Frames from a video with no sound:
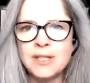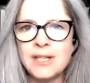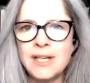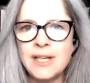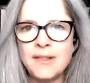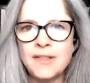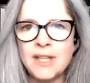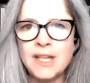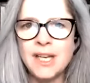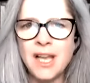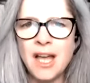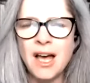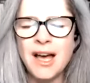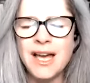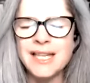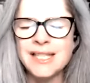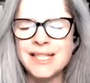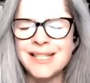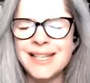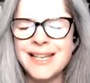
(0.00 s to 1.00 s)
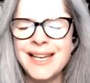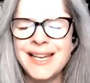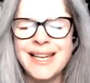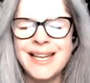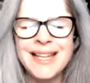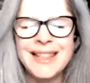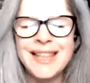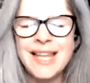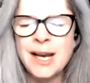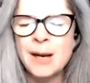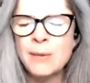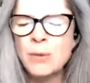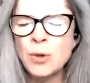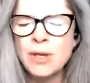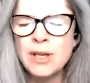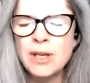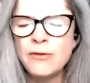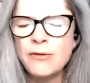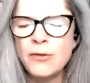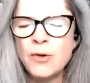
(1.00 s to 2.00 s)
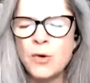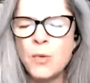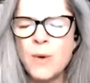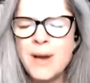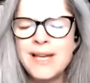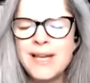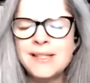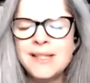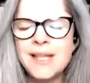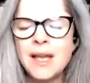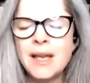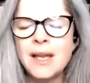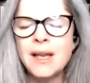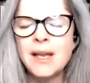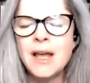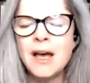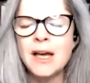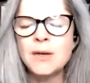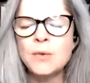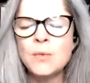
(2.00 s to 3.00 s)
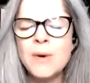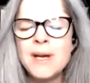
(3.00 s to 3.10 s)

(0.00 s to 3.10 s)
to let the light that I'm looking for. Where's that light?